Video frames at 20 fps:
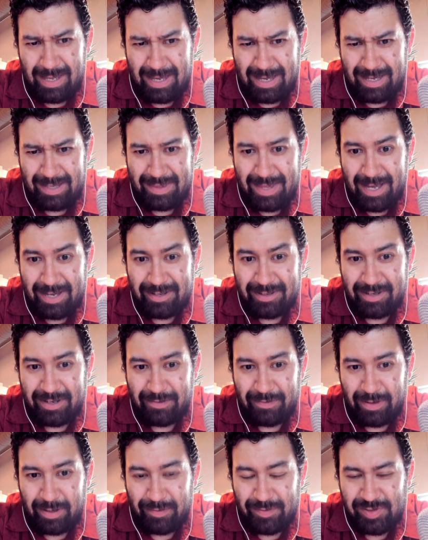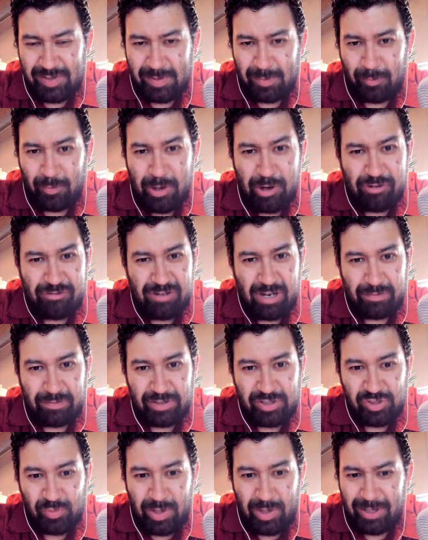and that can involve some weird
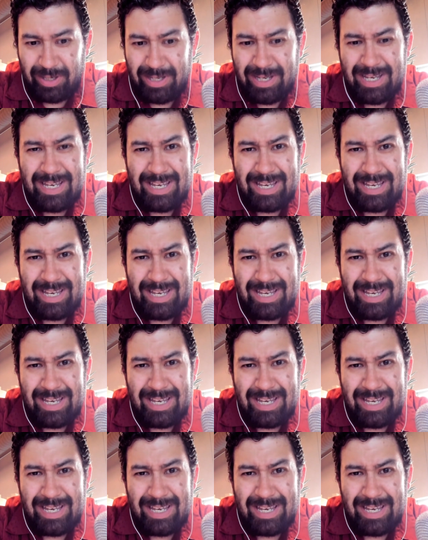travel as well,